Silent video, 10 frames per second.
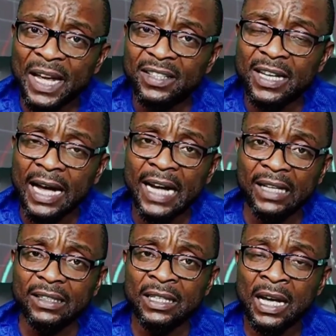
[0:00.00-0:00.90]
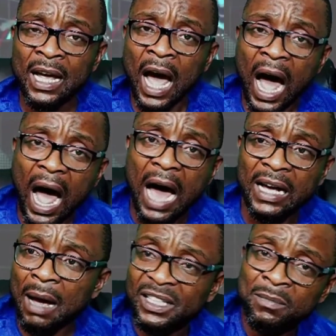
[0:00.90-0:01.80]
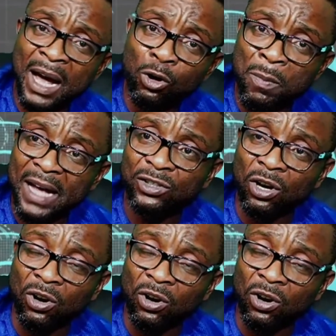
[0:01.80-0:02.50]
like that? Kabiesi, man, no basoro.